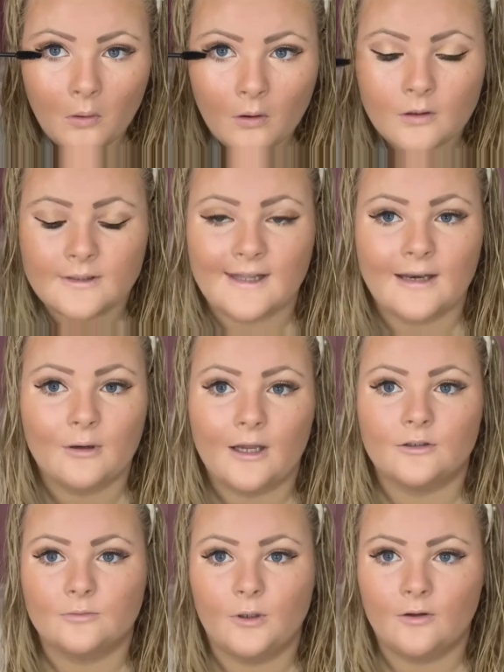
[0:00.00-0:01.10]
Does anyone
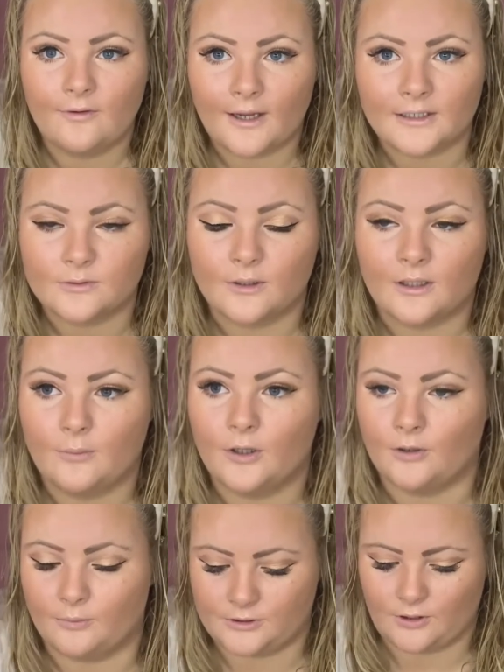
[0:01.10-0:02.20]
else pull a face when they put it
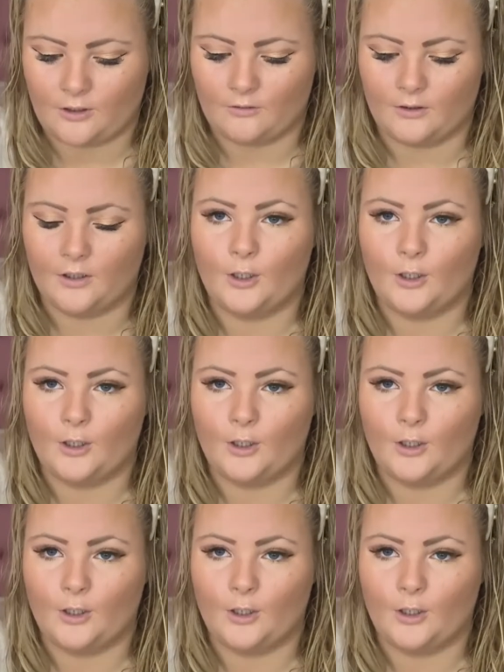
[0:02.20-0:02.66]
on mascara?